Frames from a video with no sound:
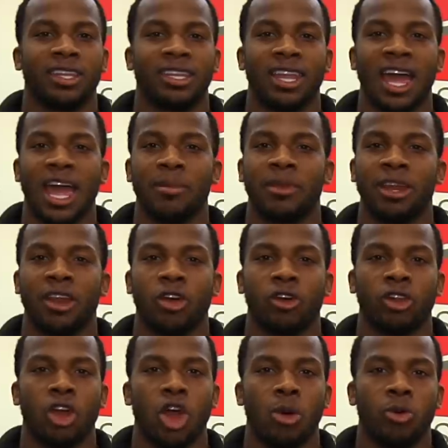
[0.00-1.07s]
the linemen at
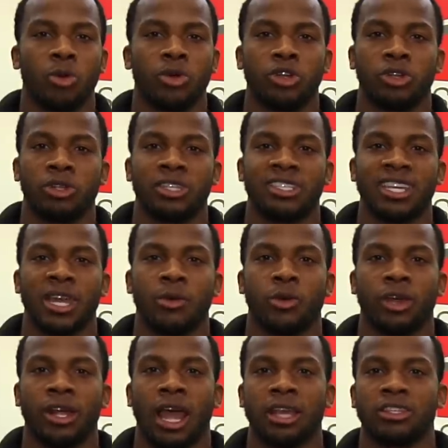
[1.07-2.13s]
Oklahoma were doing the same
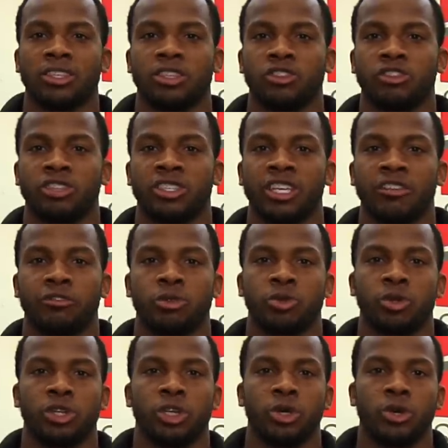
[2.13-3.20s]
workouts that the receivers
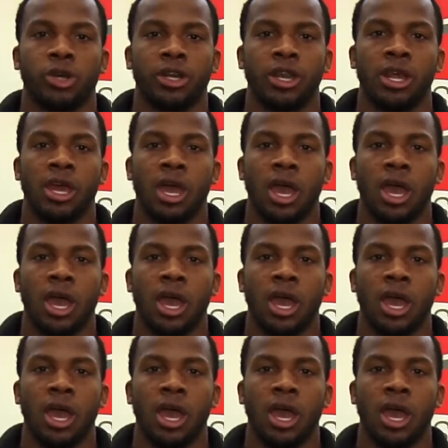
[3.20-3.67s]
were doing.